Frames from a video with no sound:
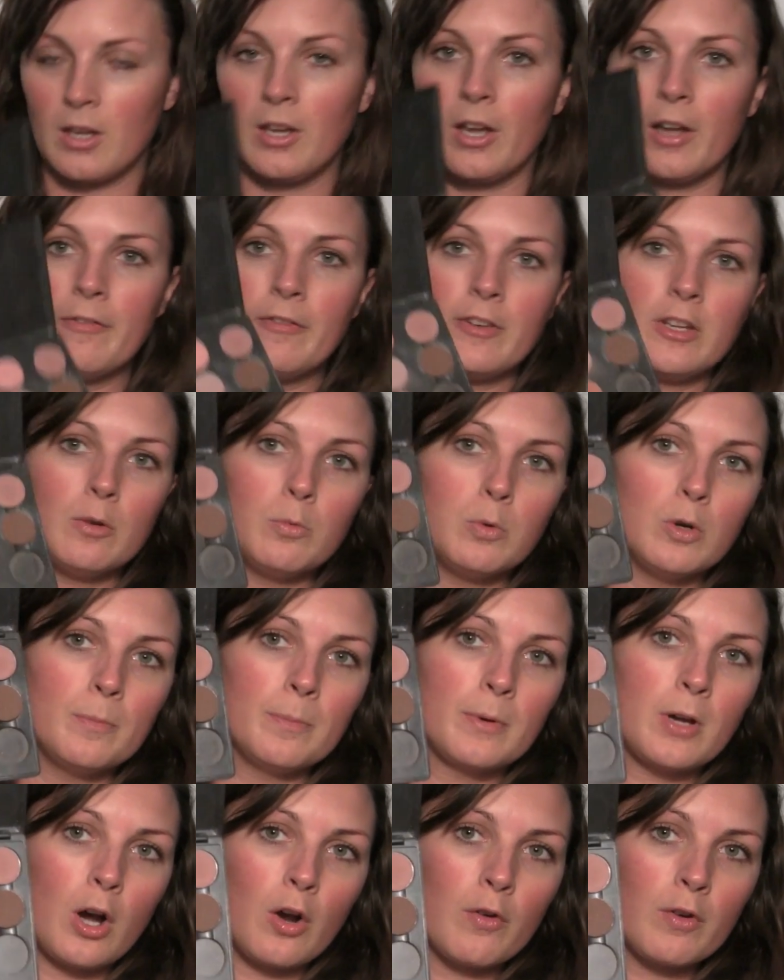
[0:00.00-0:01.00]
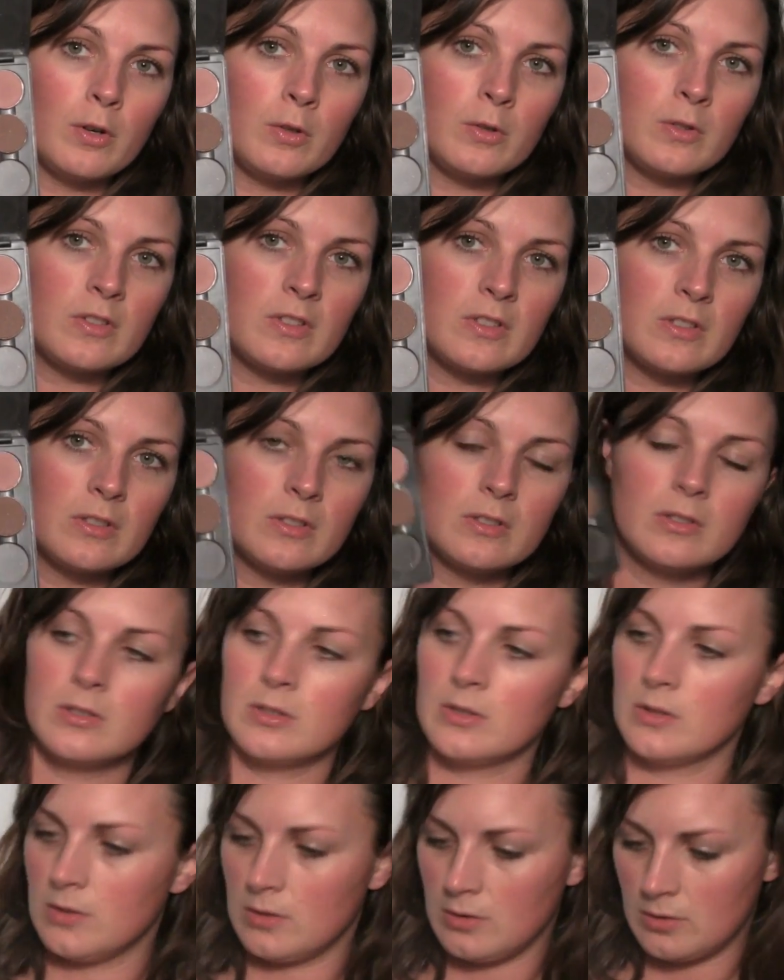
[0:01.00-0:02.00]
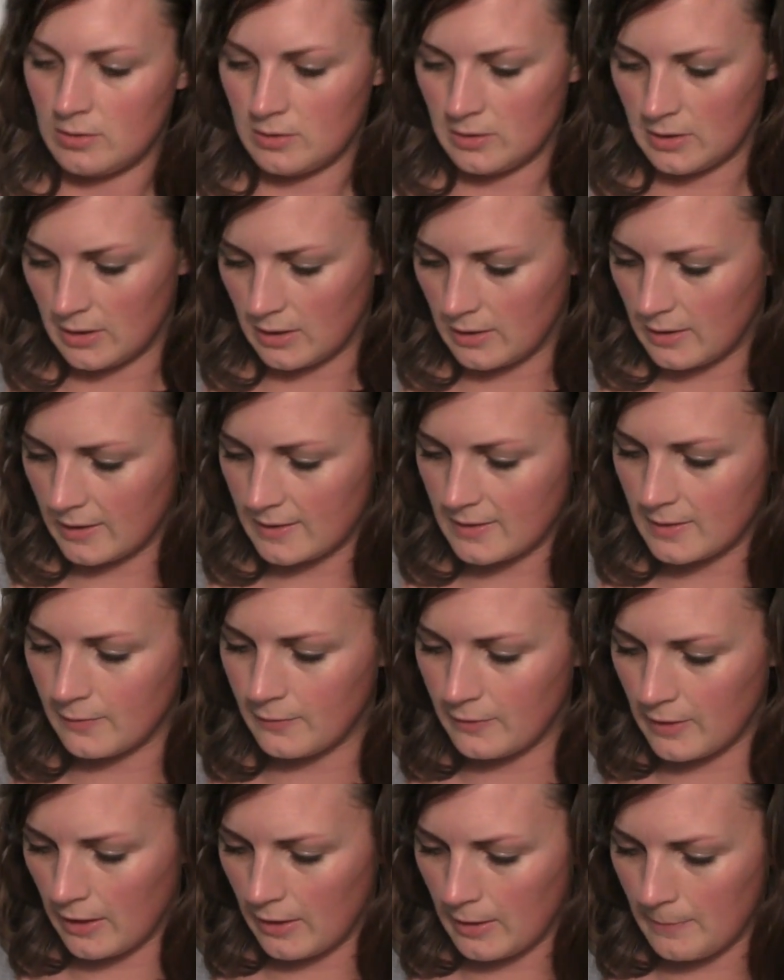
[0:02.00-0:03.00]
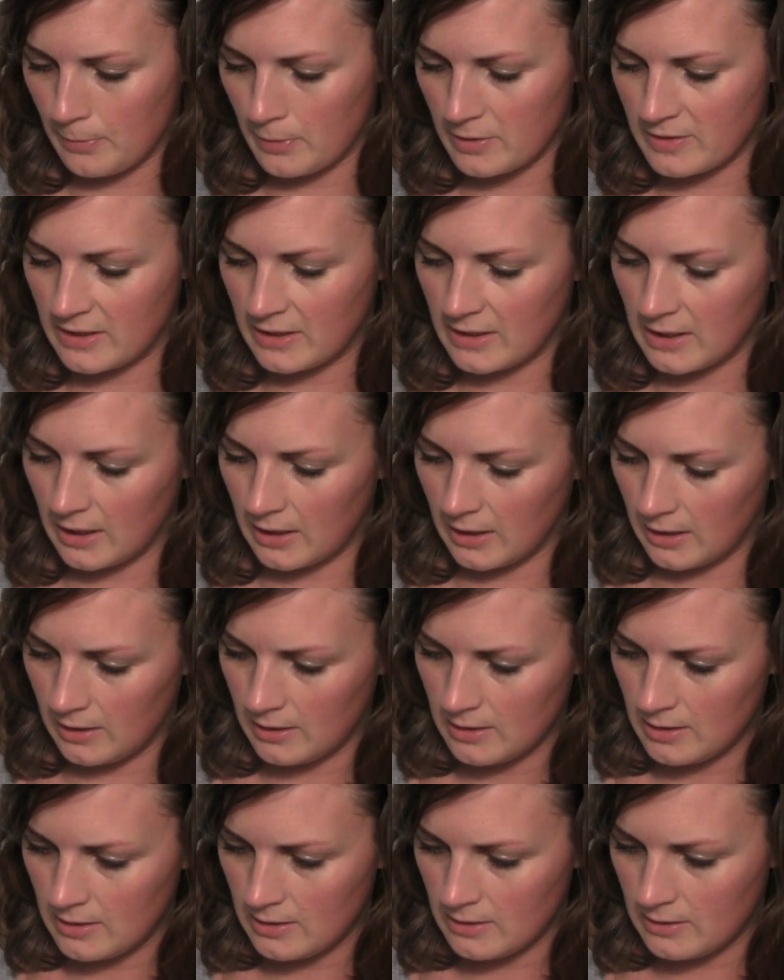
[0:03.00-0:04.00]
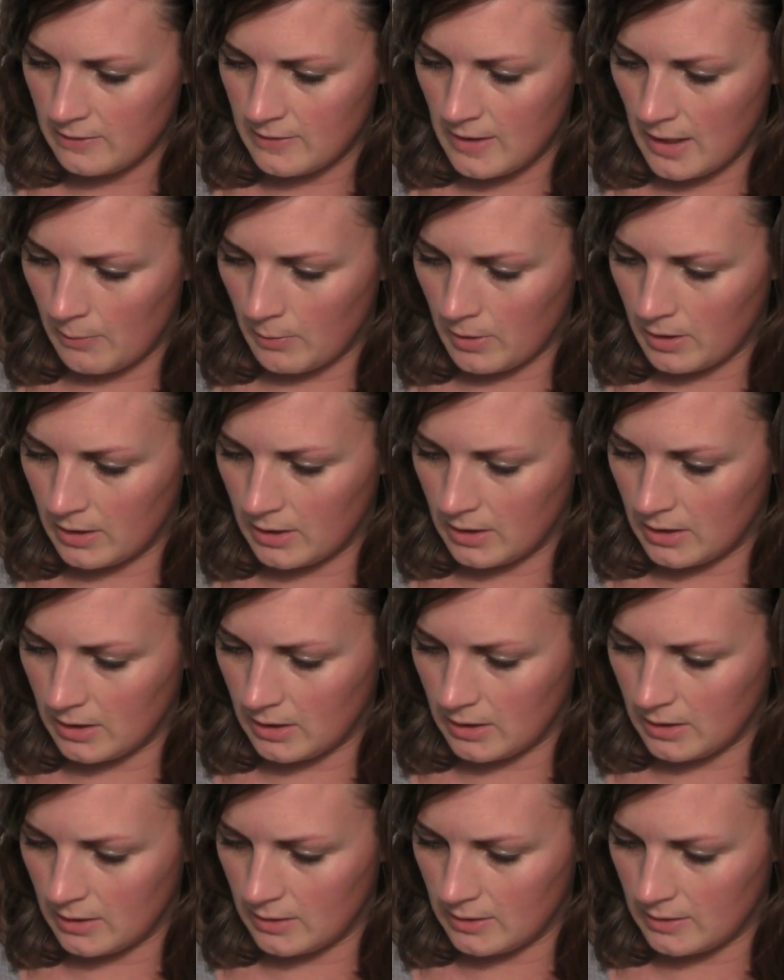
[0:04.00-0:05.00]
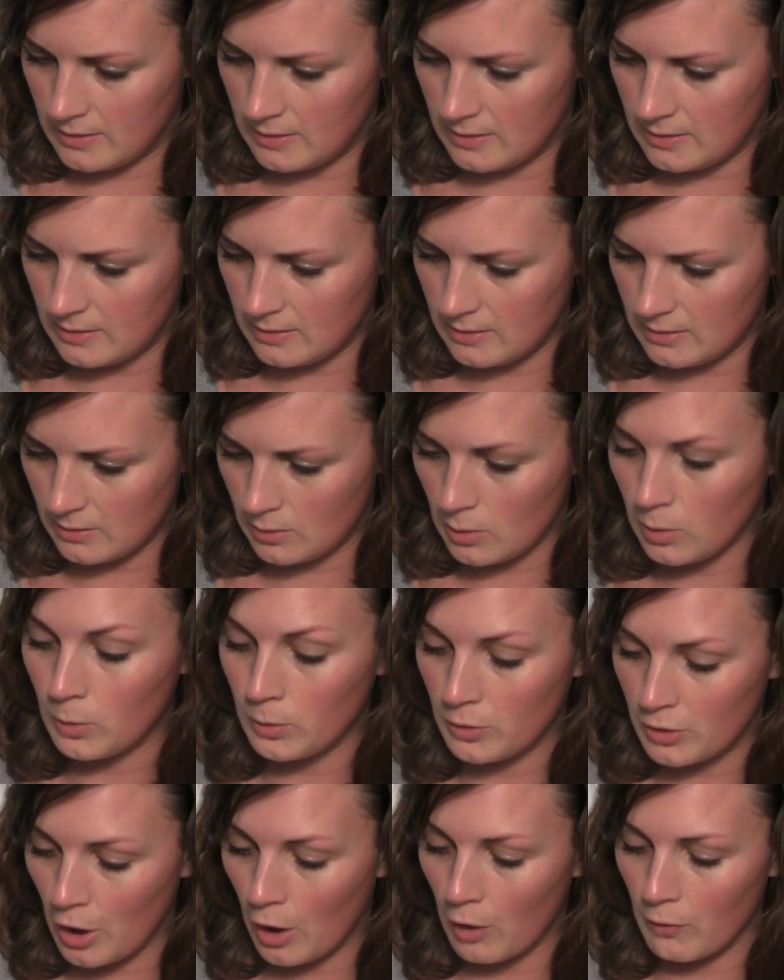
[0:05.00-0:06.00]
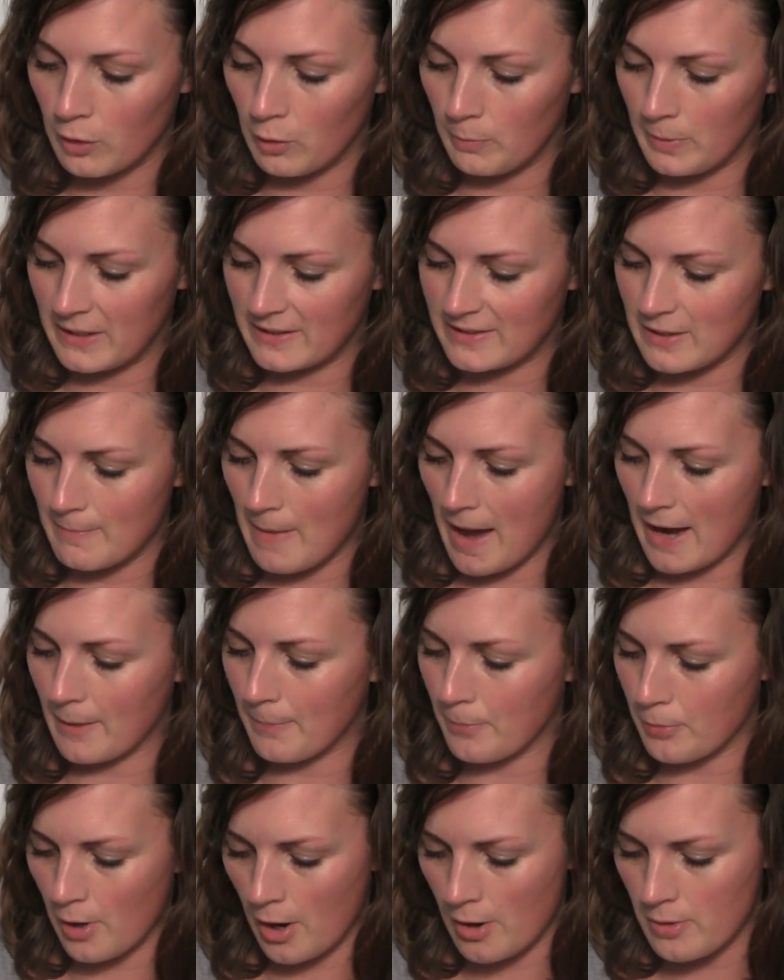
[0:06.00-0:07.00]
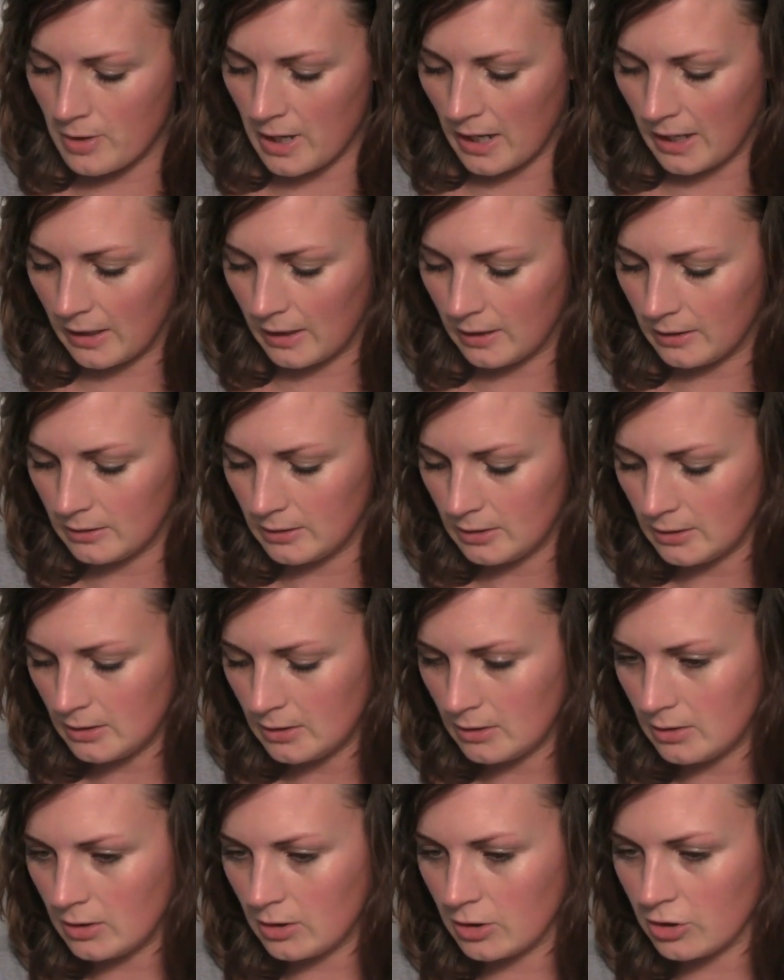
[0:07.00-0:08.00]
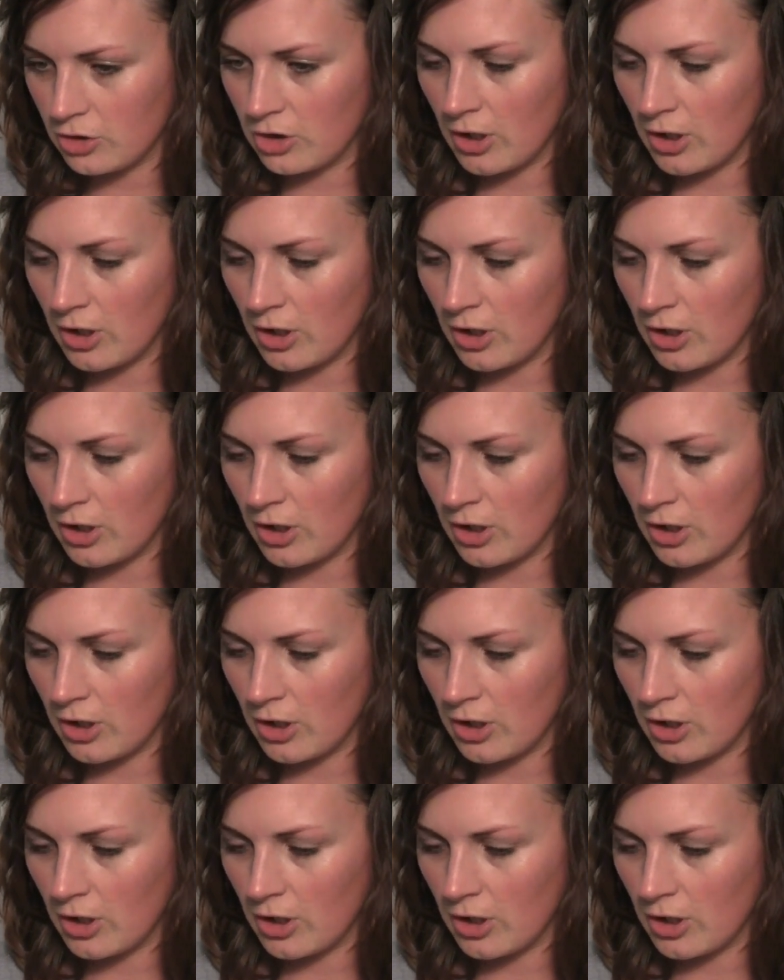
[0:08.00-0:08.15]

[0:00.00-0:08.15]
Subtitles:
can go for your Warm Corals. I think that's a very pretty colour. That one is called Coral, but it's a MAC Pro colour. I'll